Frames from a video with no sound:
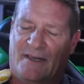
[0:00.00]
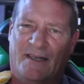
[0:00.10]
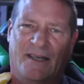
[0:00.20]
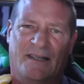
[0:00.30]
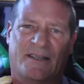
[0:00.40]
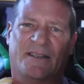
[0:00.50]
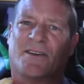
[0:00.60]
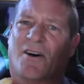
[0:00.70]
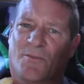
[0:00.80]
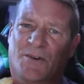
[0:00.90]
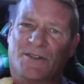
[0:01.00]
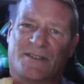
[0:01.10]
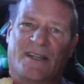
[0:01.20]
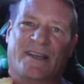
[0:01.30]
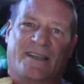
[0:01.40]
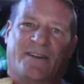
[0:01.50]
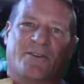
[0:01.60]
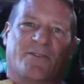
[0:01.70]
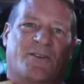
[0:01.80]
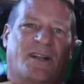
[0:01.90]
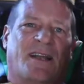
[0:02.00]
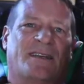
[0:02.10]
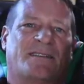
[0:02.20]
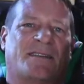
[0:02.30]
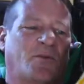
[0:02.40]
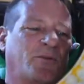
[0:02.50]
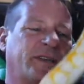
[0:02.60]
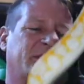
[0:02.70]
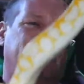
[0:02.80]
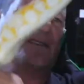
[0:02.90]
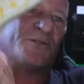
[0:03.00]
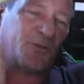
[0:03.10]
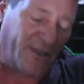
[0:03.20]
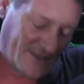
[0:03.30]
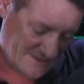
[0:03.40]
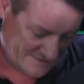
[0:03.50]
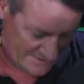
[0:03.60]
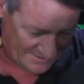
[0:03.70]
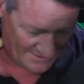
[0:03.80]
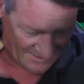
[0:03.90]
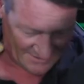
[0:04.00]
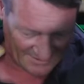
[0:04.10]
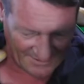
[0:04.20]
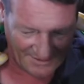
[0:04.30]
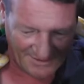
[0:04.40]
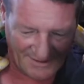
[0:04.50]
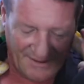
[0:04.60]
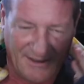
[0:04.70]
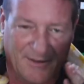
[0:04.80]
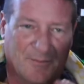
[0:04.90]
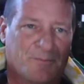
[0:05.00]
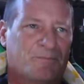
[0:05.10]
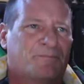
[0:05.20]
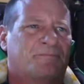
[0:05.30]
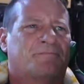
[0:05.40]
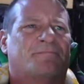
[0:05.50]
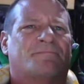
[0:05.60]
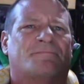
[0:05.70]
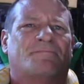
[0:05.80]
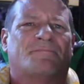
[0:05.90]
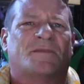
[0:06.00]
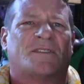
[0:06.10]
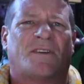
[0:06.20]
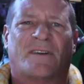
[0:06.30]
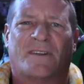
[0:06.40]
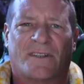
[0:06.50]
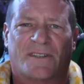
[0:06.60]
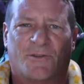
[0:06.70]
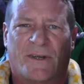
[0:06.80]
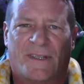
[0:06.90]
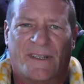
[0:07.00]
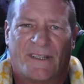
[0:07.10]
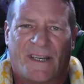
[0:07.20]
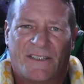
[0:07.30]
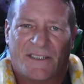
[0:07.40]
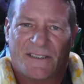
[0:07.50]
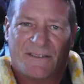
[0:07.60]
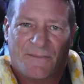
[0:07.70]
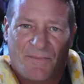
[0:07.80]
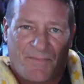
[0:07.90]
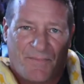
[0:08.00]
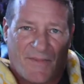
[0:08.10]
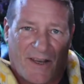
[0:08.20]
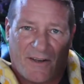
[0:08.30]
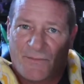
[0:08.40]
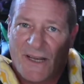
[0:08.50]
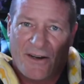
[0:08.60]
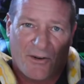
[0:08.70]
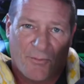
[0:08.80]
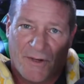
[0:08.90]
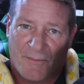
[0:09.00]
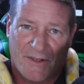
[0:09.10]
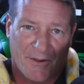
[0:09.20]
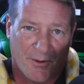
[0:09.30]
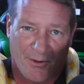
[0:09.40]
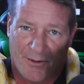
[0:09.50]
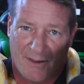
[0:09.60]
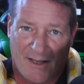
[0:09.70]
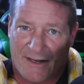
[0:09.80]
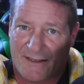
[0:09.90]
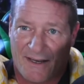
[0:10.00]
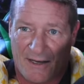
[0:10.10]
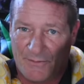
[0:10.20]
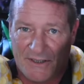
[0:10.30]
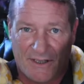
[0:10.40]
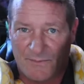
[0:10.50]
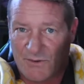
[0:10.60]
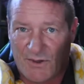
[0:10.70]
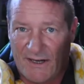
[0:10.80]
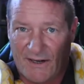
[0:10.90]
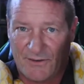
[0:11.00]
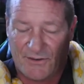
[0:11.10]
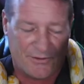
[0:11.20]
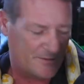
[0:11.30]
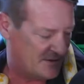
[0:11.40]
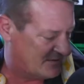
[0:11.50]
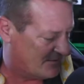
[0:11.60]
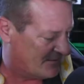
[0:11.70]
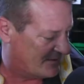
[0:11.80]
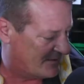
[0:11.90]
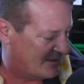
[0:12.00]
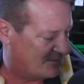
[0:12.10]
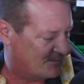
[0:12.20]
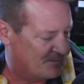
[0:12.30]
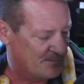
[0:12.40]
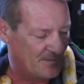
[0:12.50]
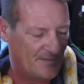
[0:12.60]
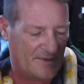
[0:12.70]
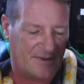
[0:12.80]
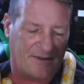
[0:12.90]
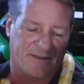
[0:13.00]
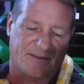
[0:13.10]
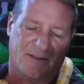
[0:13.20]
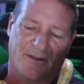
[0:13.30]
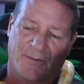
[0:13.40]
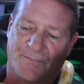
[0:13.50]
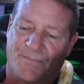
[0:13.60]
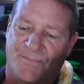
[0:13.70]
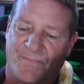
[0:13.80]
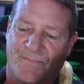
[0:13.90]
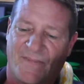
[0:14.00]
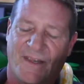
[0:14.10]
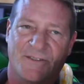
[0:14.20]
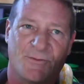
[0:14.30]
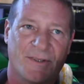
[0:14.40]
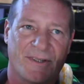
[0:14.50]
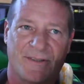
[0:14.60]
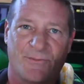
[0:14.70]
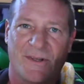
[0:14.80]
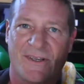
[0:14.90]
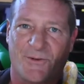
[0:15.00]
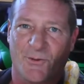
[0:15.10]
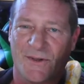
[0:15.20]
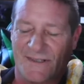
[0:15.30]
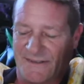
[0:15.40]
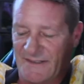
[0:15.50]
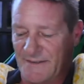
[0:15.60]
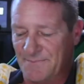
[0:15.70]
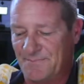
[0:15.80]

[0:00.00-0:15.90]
It's almost like here over the last couple weeks, he's really um started to enjoy the attention. I come down, open up the door. A lot of times he comes right out to me and stuff like that. So it's really, really cool to see.